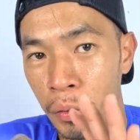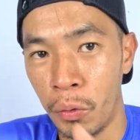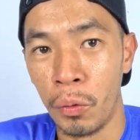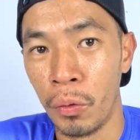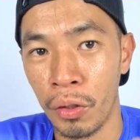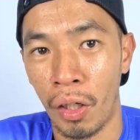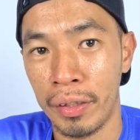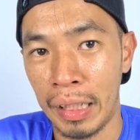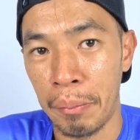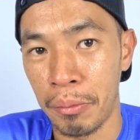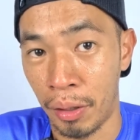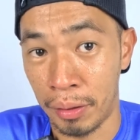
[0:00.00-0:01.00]
do not
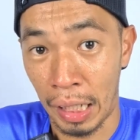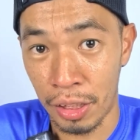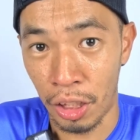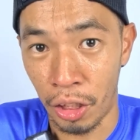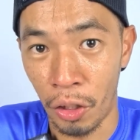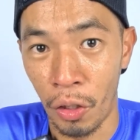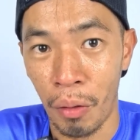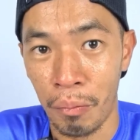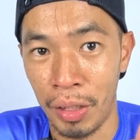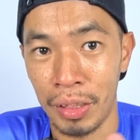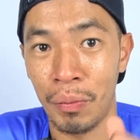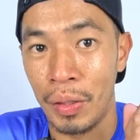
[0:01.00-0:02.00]
tap your touch and go
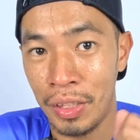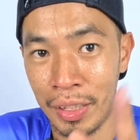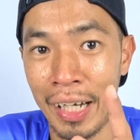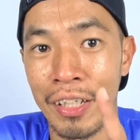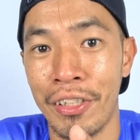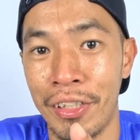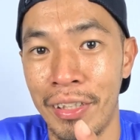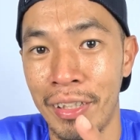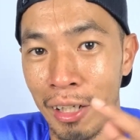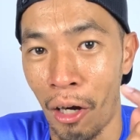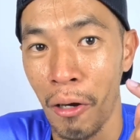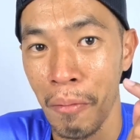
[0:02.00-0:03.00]
because it will charge
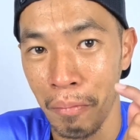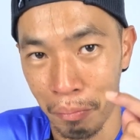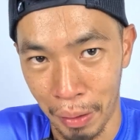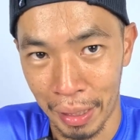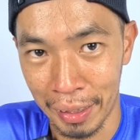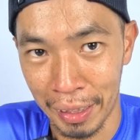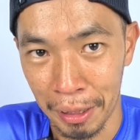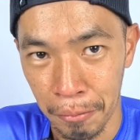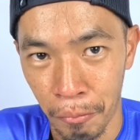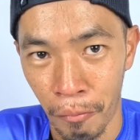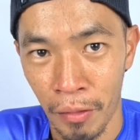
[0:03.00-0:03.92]
your money.